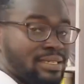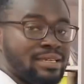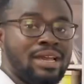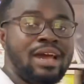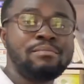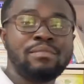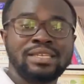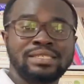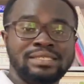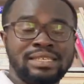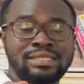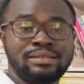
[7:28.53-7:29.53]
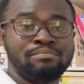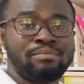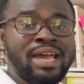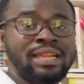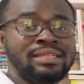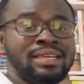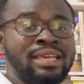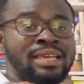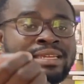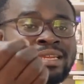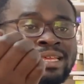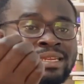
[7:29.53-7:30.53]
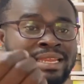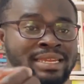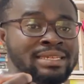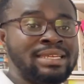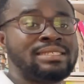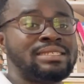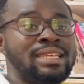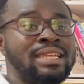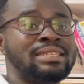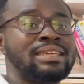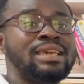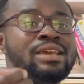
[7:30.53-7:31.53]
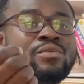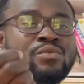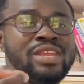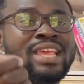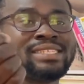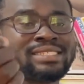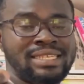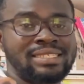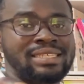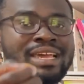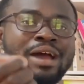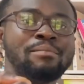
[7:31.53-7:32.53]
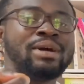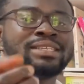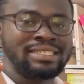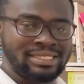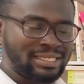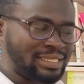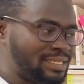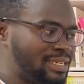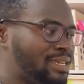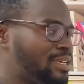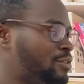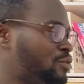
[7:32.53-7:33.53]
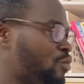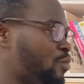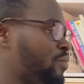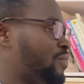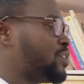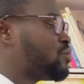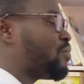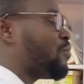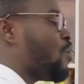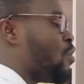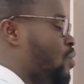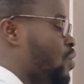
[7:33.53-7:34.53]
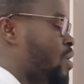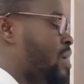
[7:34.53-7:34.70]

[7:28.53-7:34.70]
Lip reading: How much is this bad, the debt that we are certain, how much is it? So we first of all,